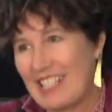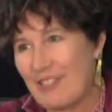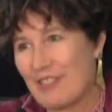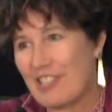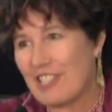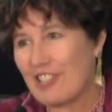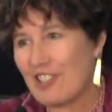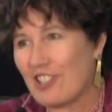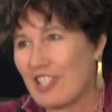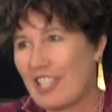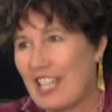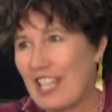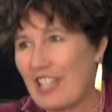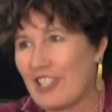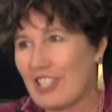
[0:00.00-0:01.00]
The reduction
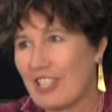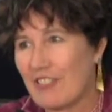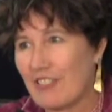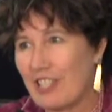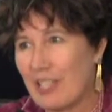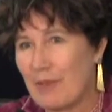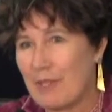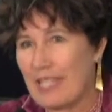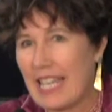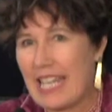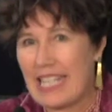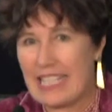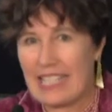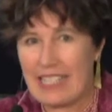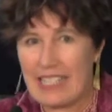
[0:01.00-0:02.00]
in H I V was
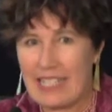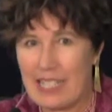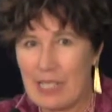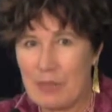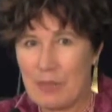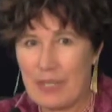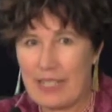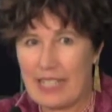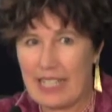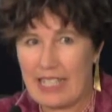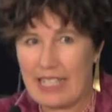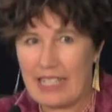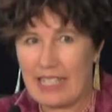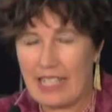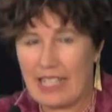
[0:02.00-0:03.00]
eighty-six
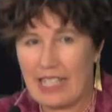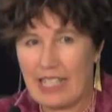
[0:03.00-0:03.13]
percent.